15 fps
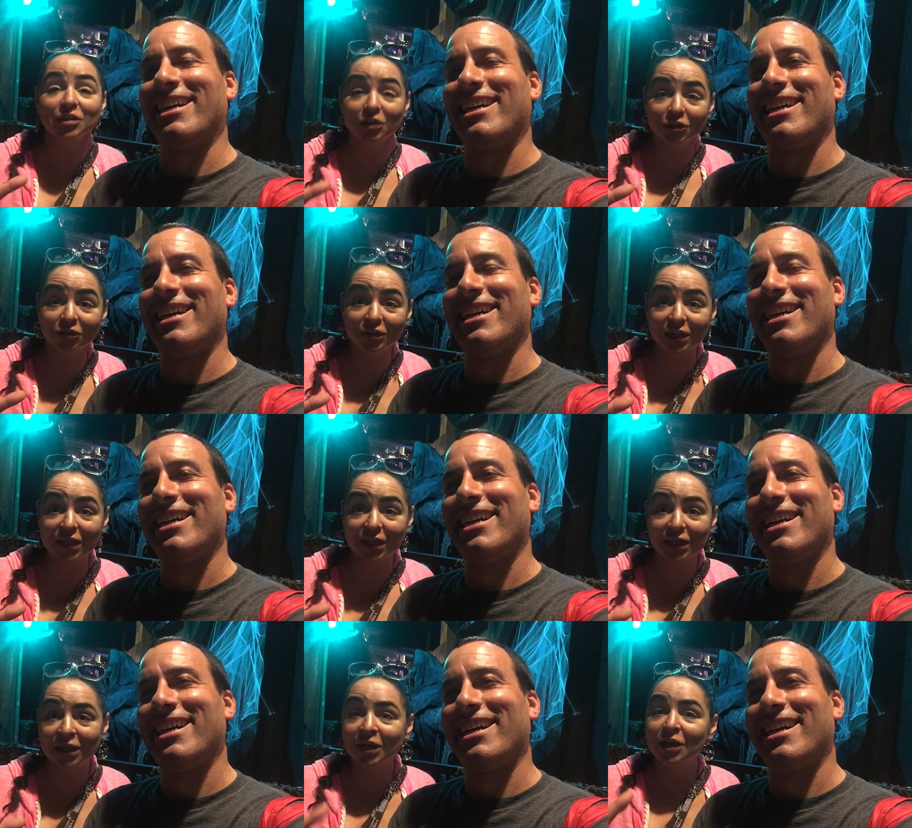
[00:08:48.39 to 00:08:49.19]

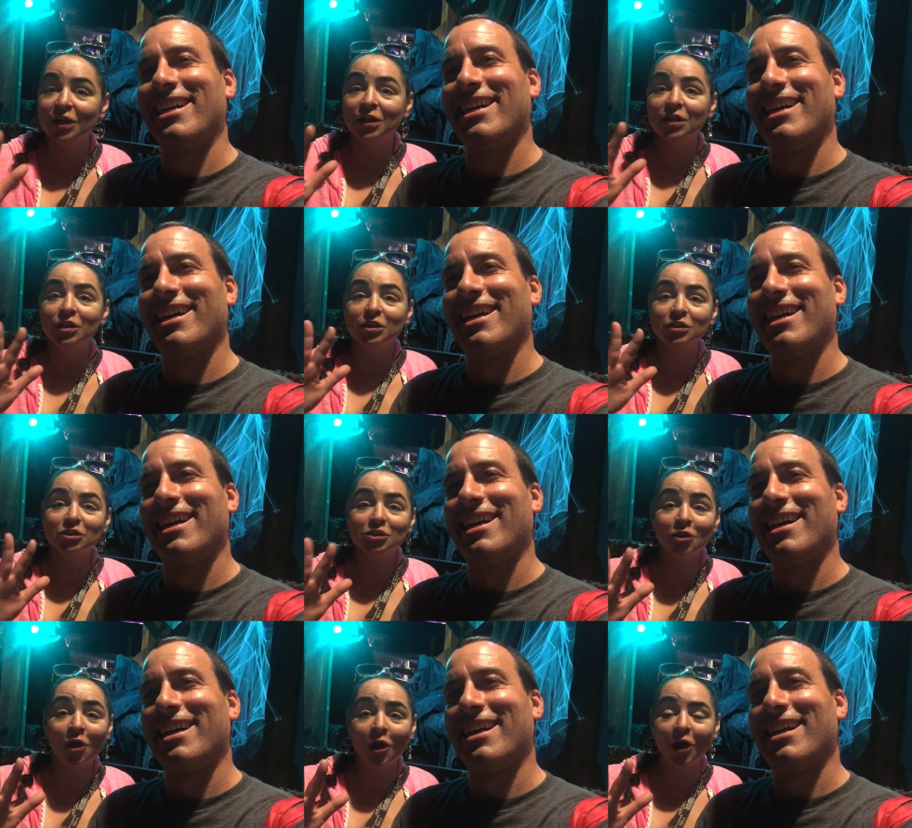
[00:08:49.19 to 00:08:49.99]
Speaker 1: literally
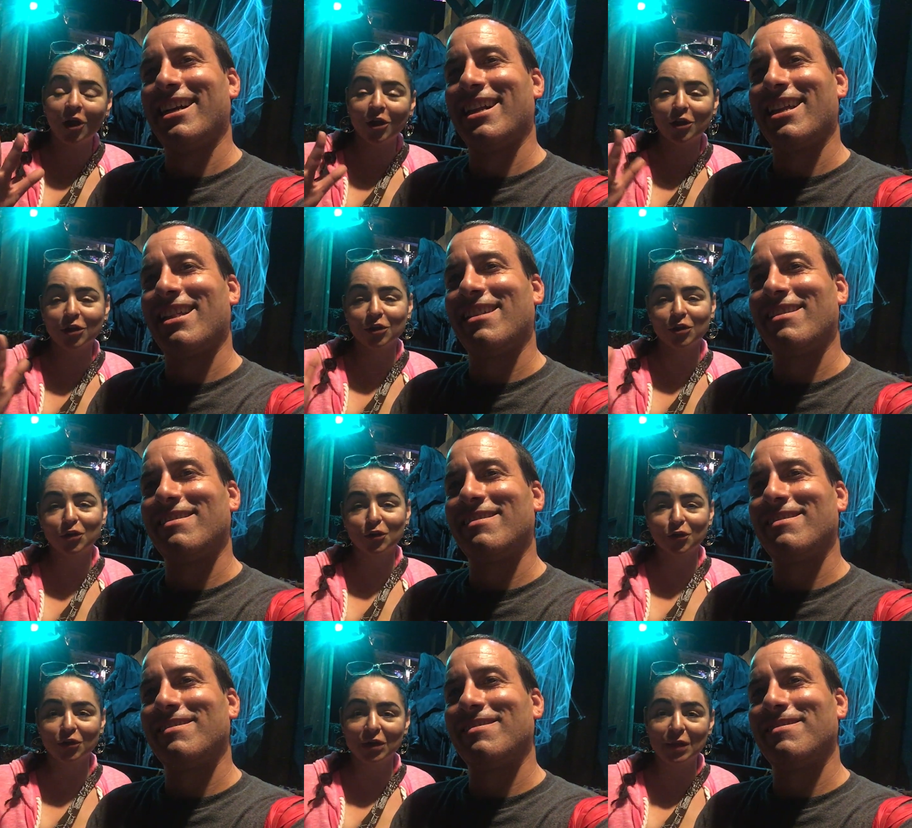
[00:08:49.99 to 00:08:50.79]
dark,
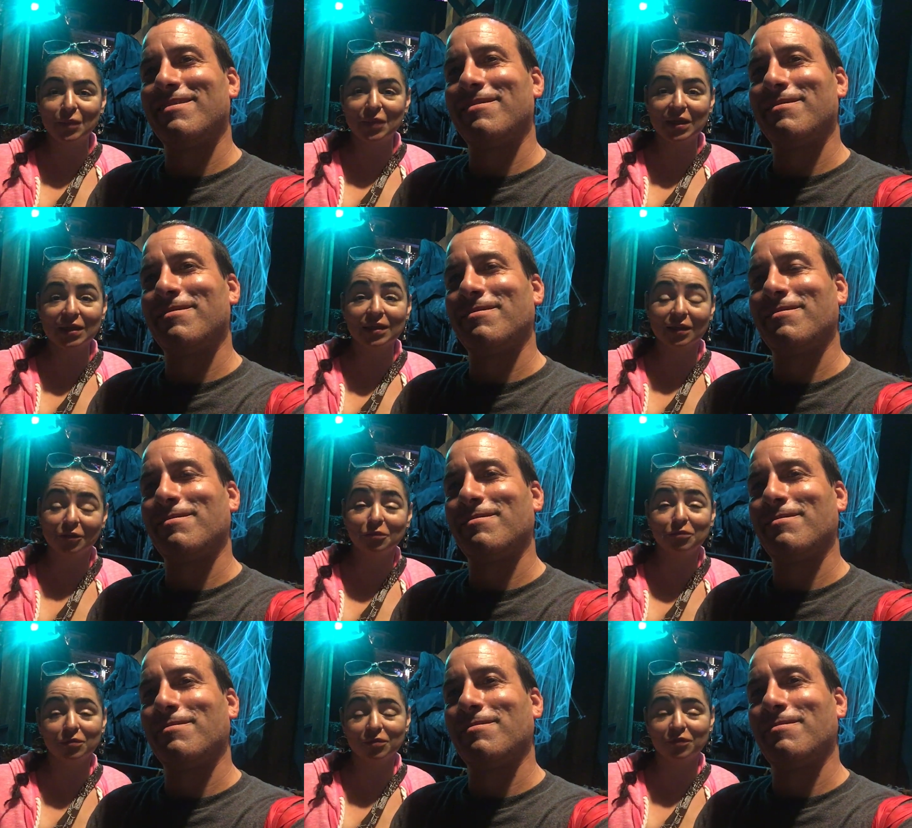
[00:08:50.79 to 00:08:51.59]
creepy. Like
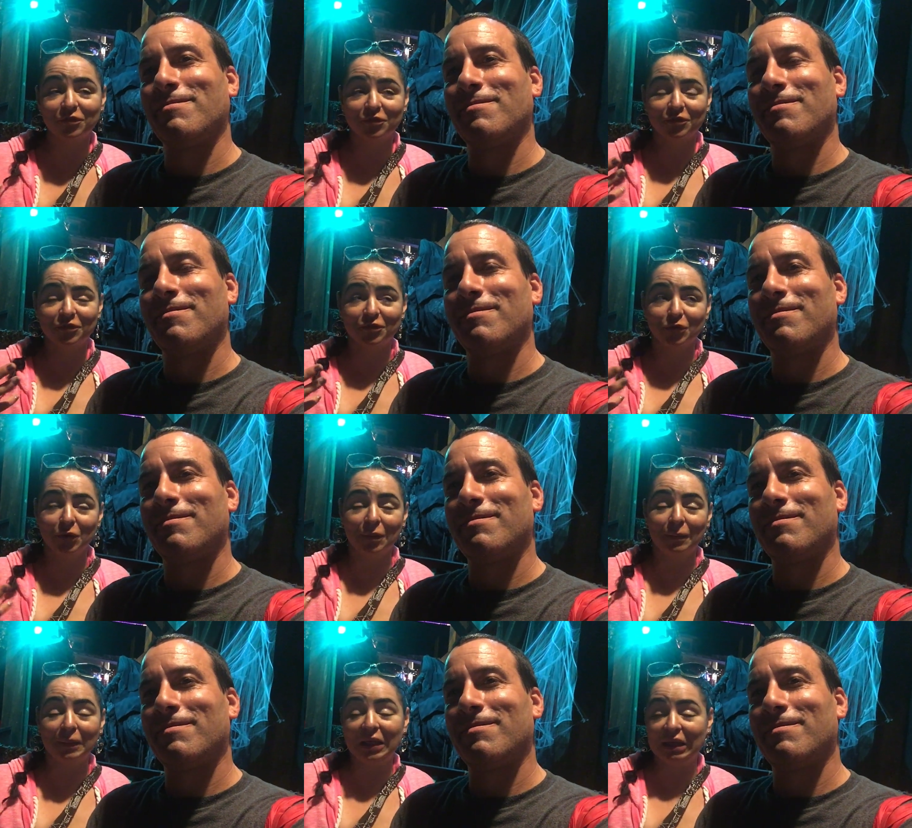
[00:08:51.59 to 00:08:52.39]
for
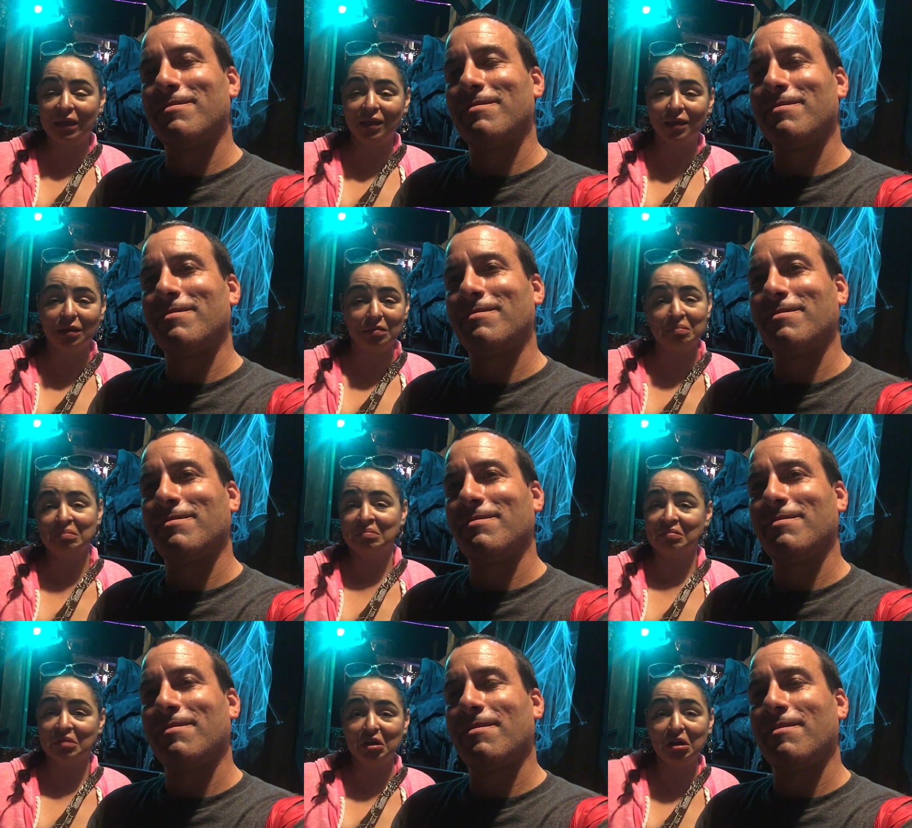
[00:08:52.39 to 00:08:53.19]
me,
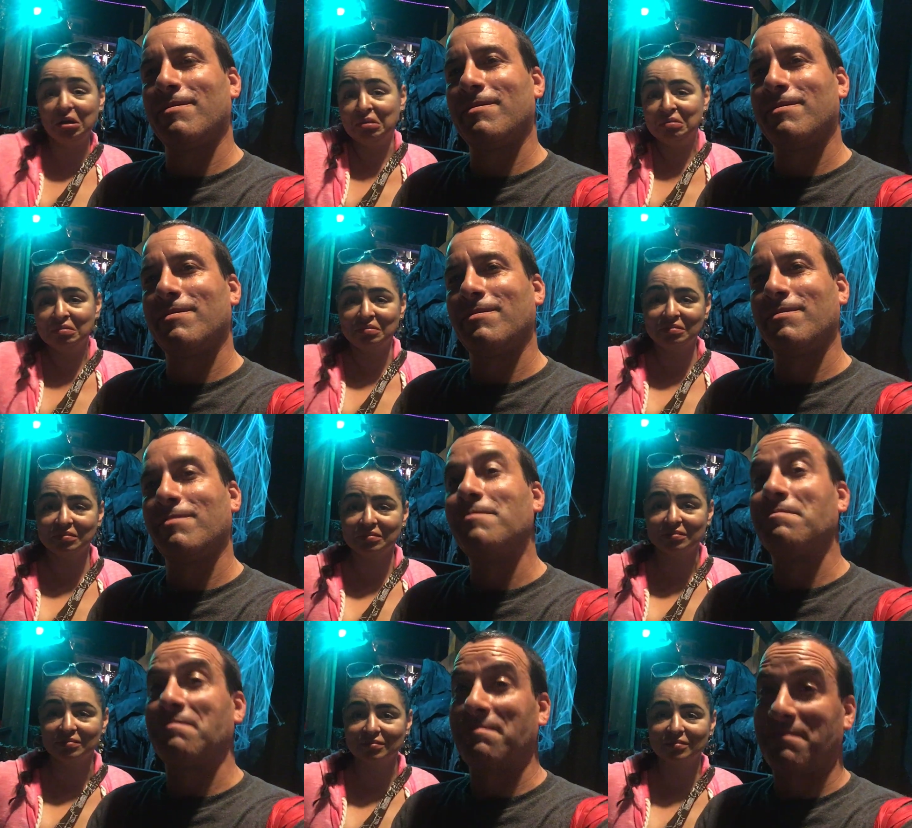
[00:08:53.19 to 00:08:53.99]
good.
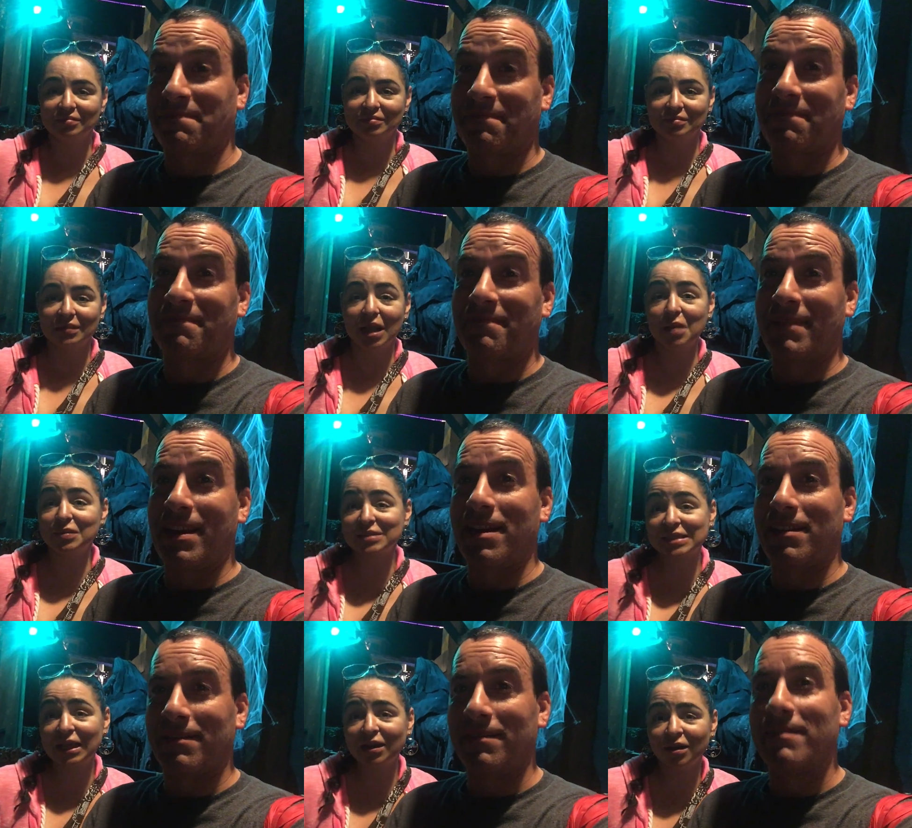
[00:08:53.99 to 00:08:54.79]
I
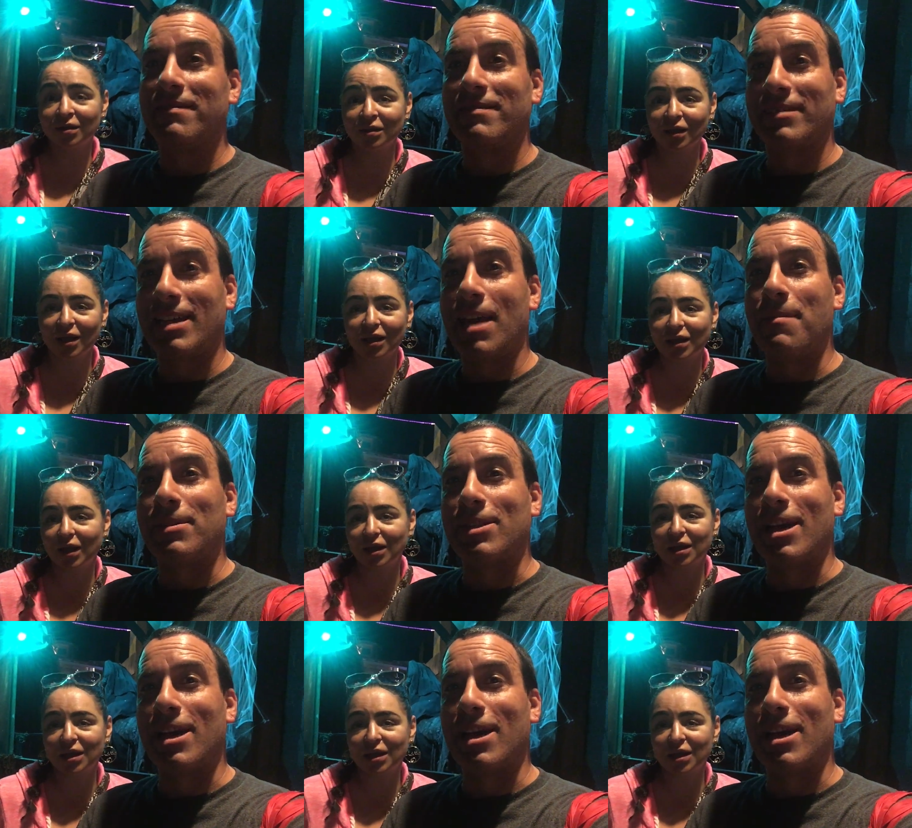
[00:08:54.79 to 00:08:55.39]
was scared. It was I